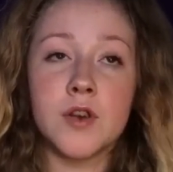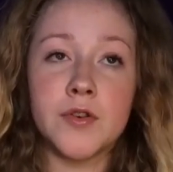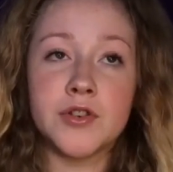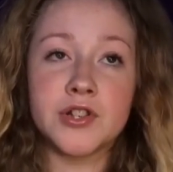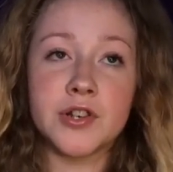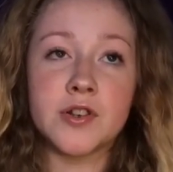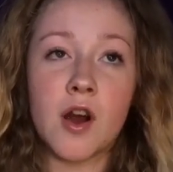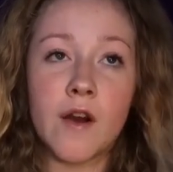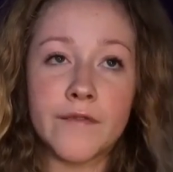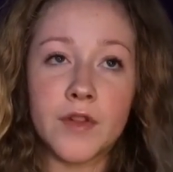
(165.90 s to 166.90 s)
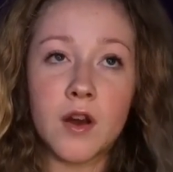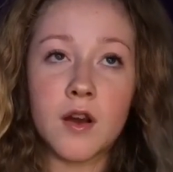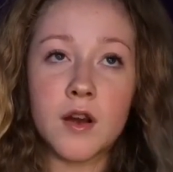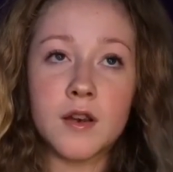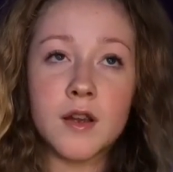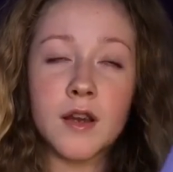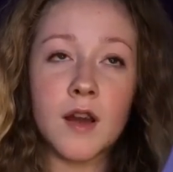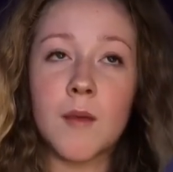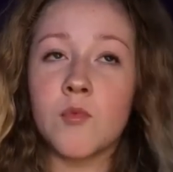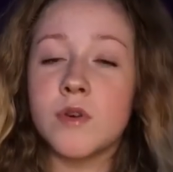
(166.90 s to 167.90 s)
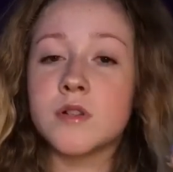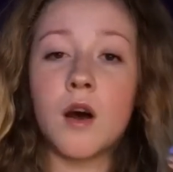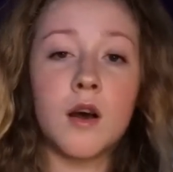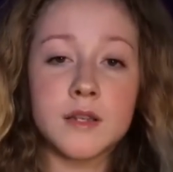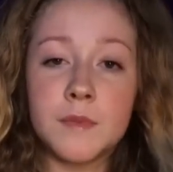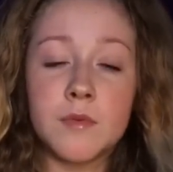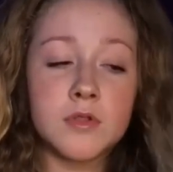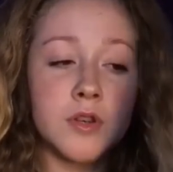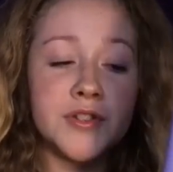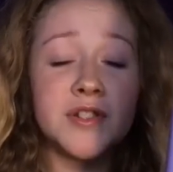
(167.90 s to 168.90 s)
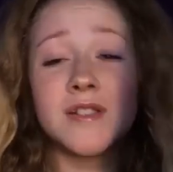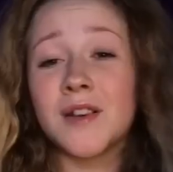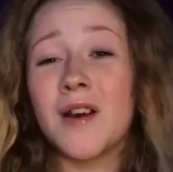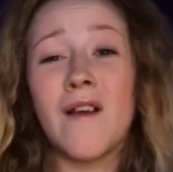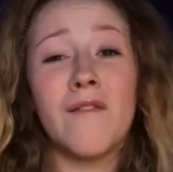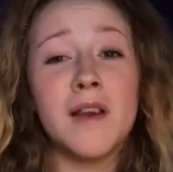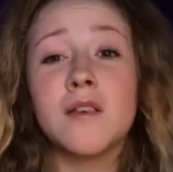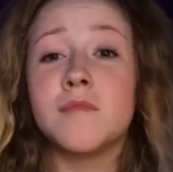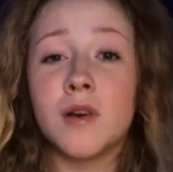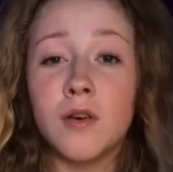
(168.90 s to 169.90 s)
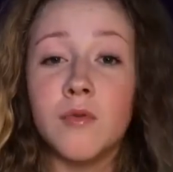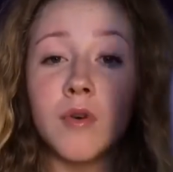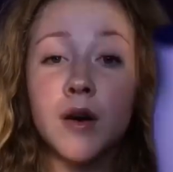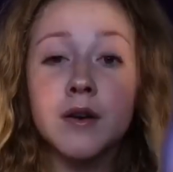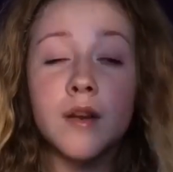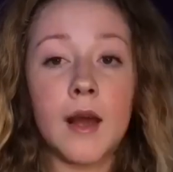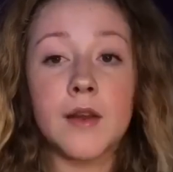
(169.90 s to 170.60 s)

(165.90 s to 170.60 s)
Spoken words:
lotion after, and like I'm always asking people's lotion, so I finally got my own one.